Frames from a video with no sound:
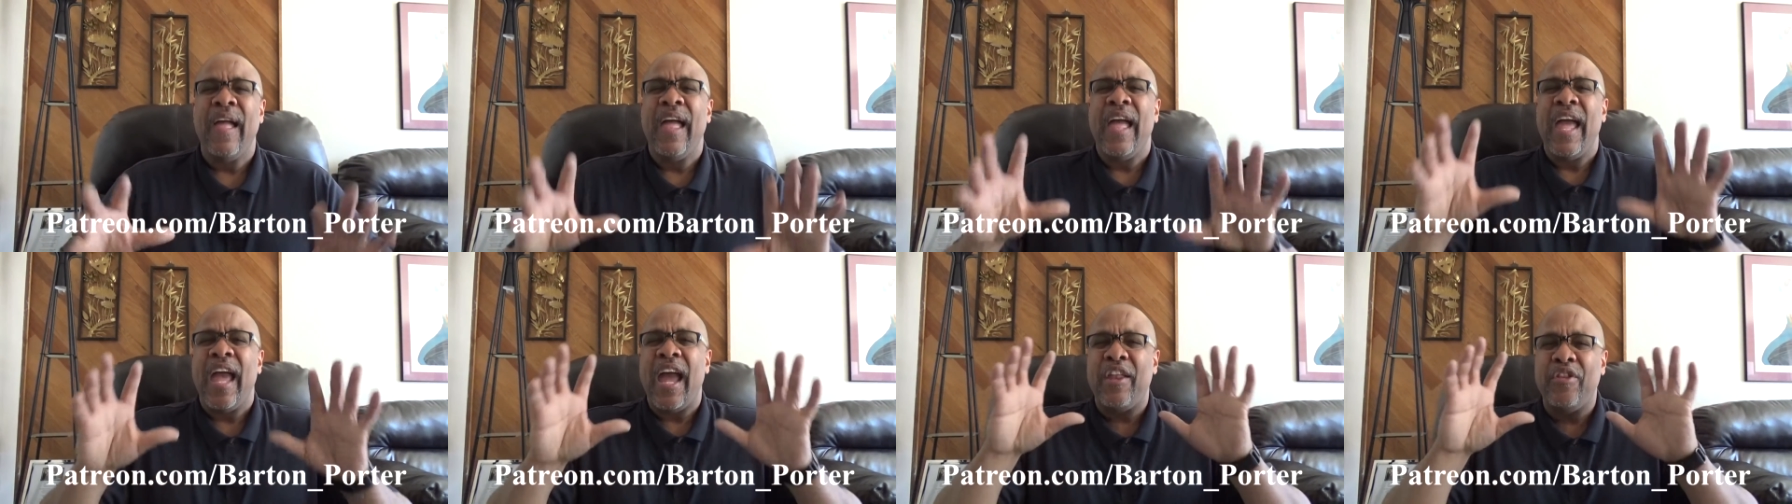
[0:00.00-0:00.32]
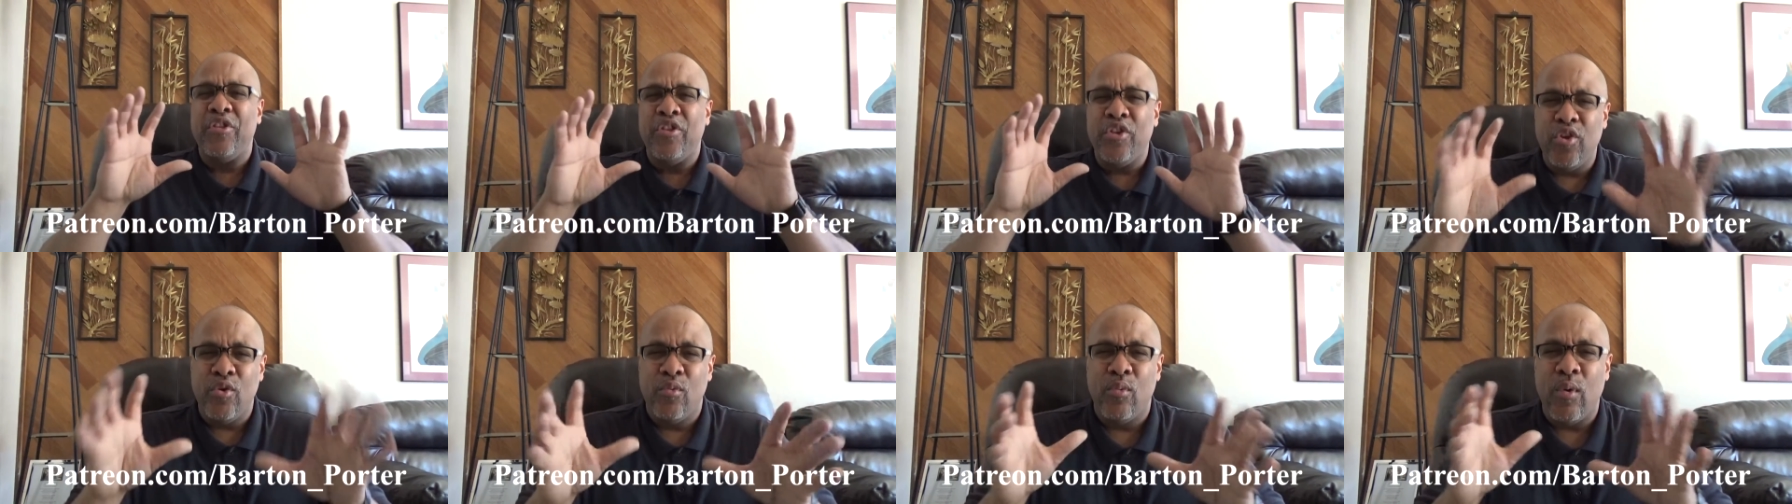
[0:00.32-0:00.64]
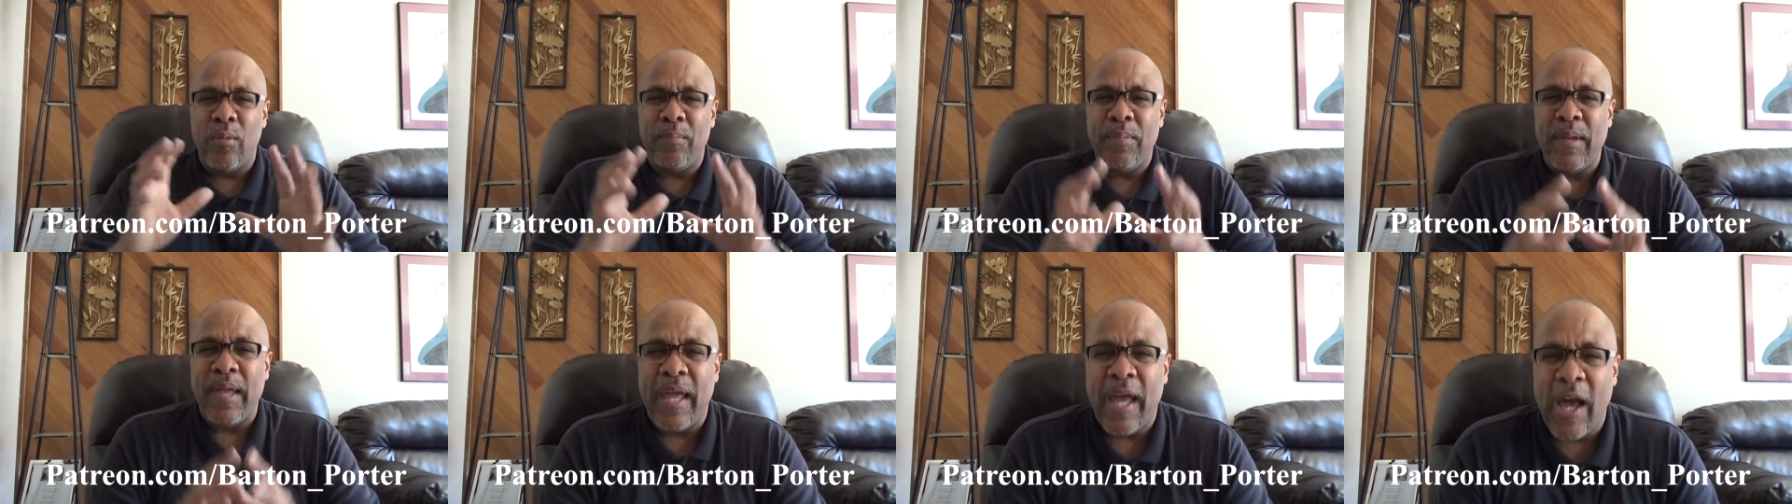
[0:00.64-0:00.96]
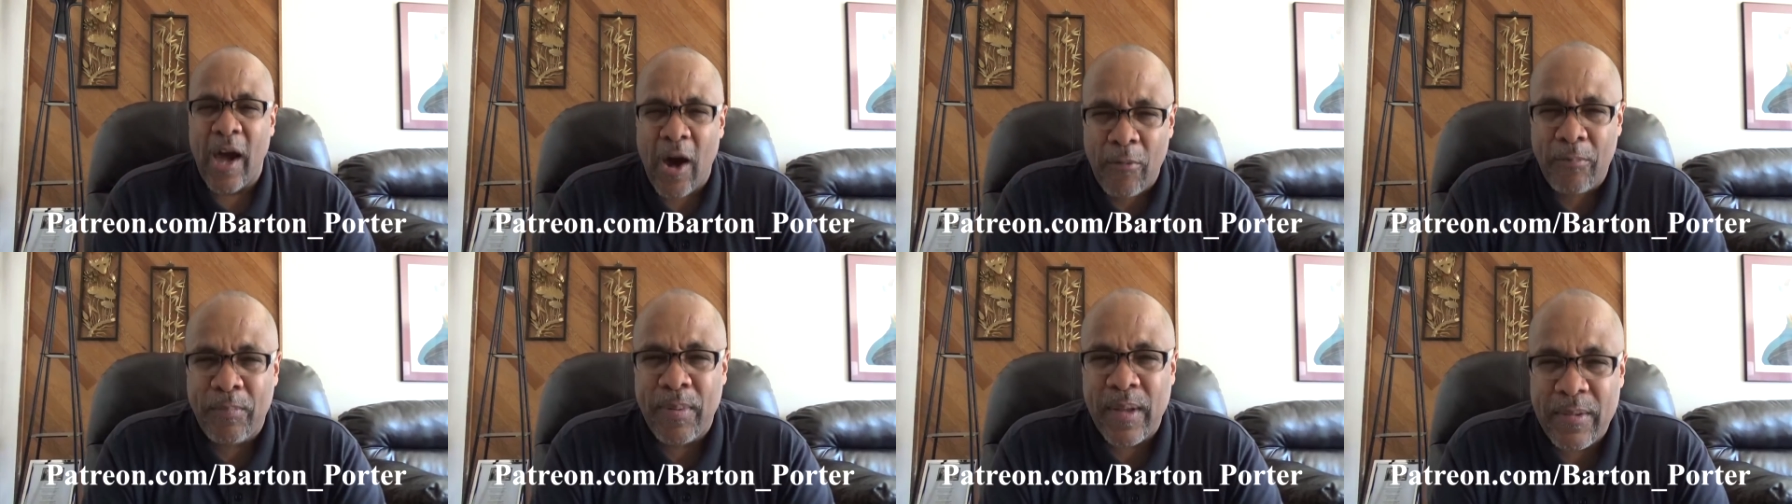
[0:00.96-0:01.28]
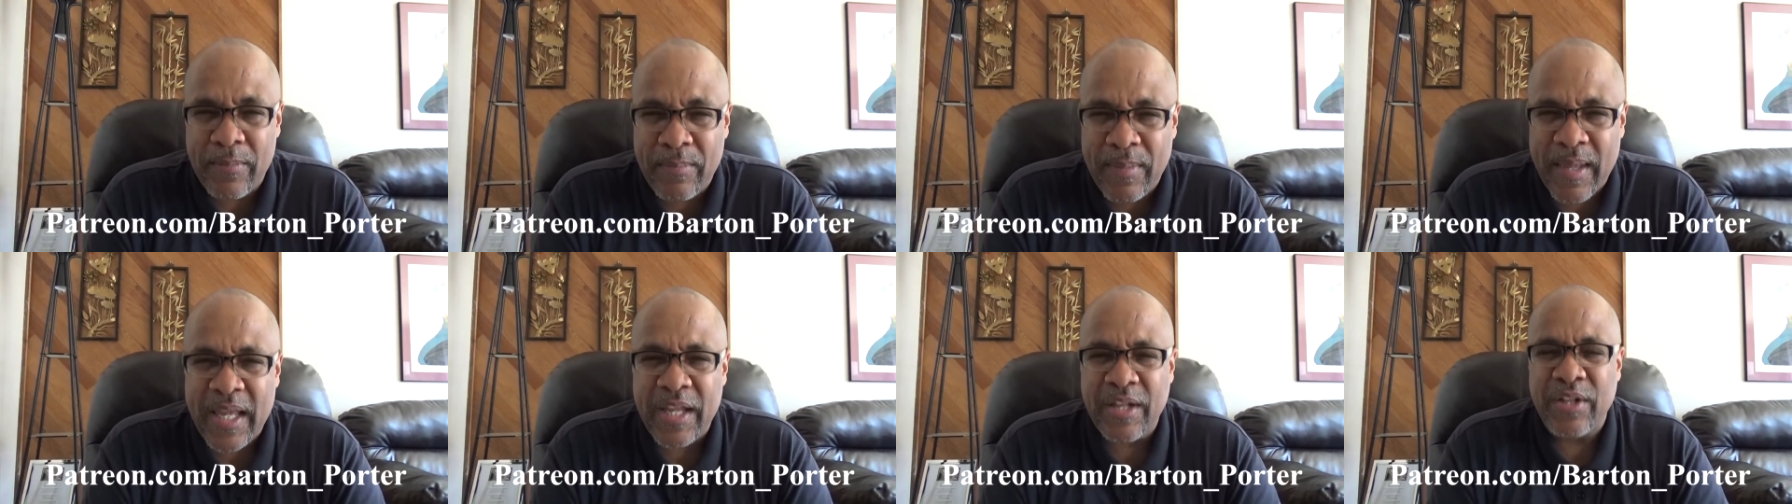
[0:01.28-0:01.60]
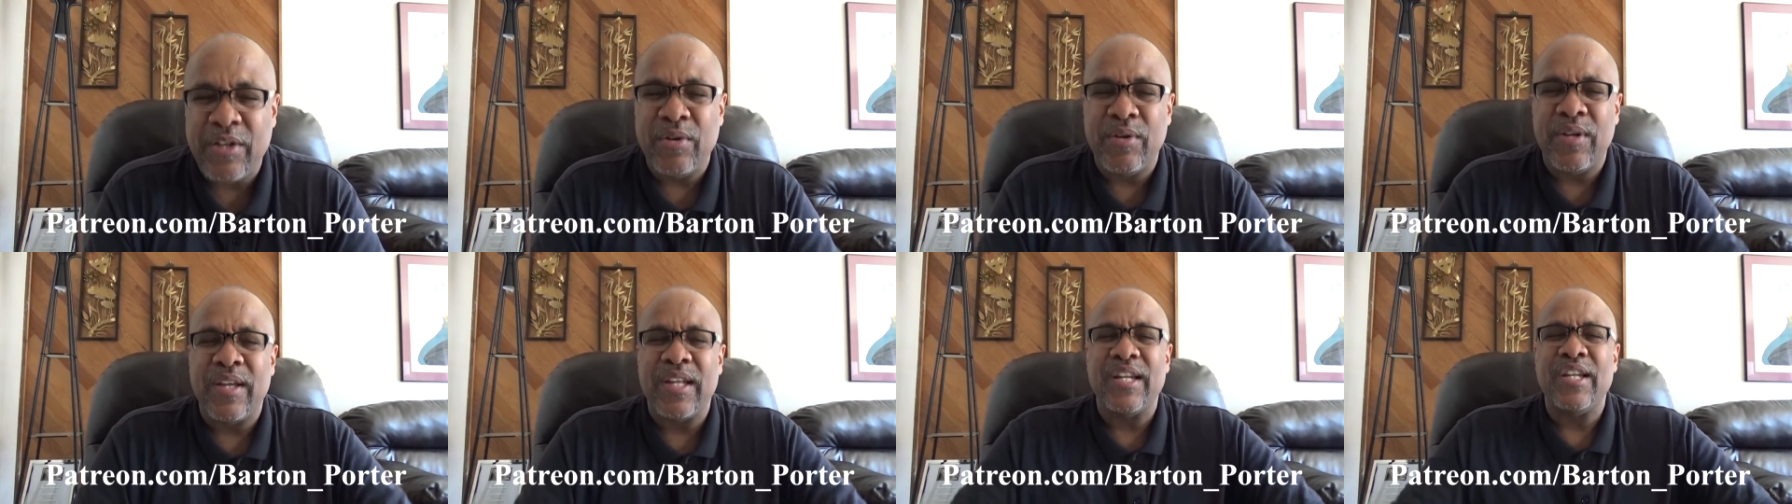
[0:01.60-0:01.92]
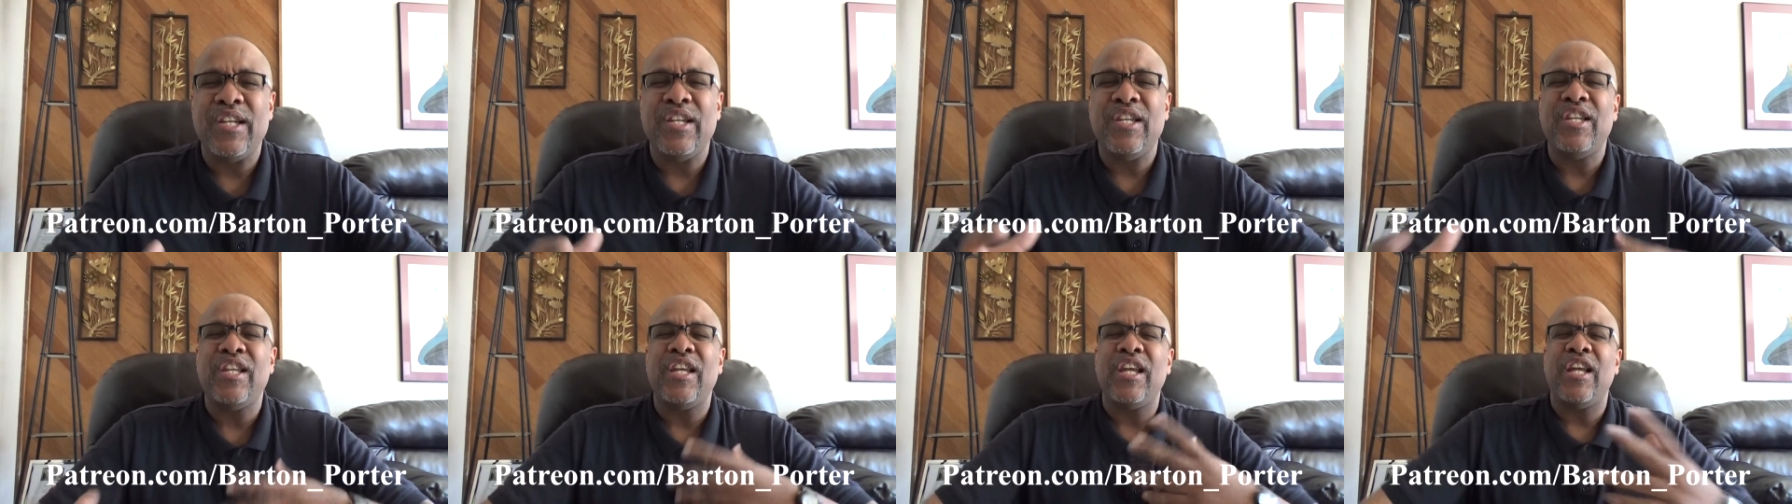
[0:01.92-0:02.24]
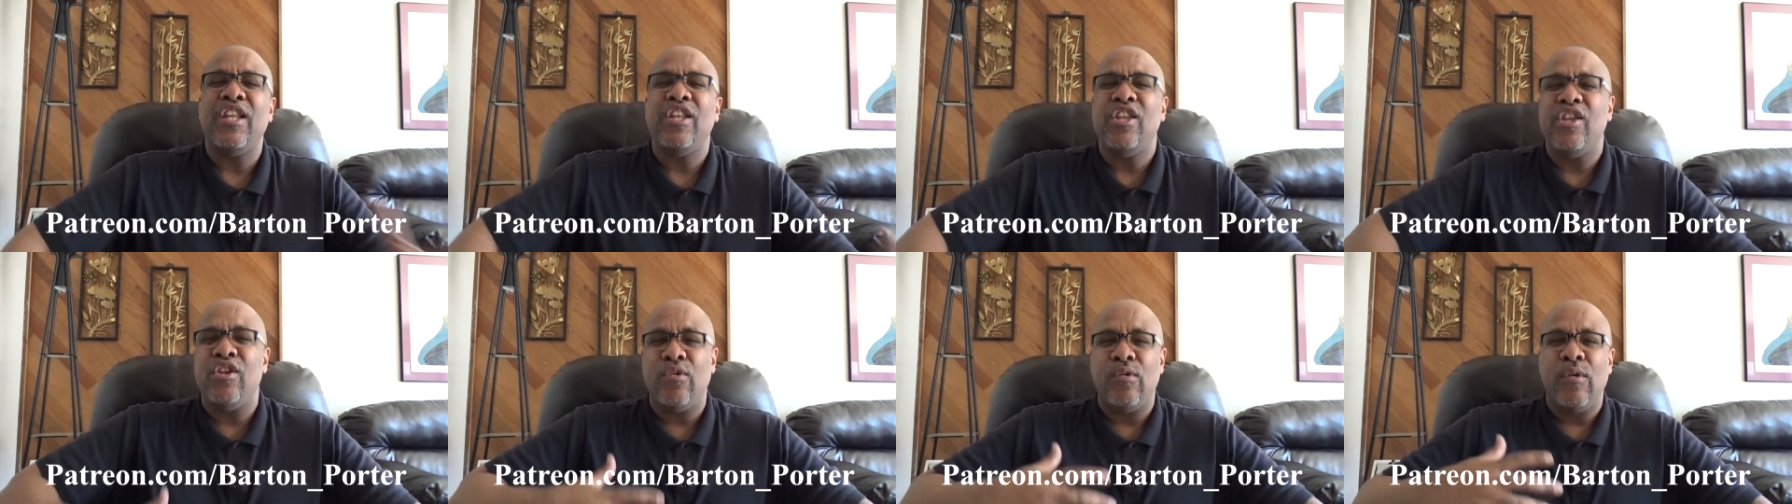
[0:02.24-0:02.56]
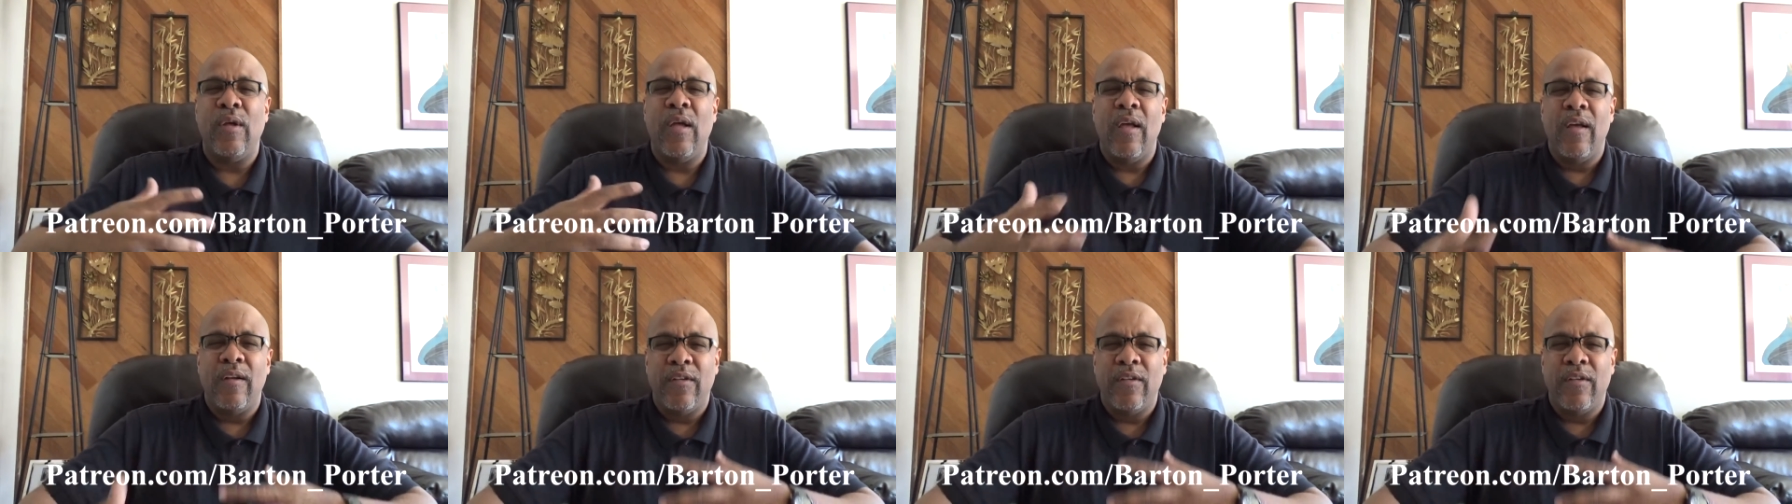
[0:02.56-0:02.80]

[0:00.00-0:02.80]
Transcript: And you will be helping me to continue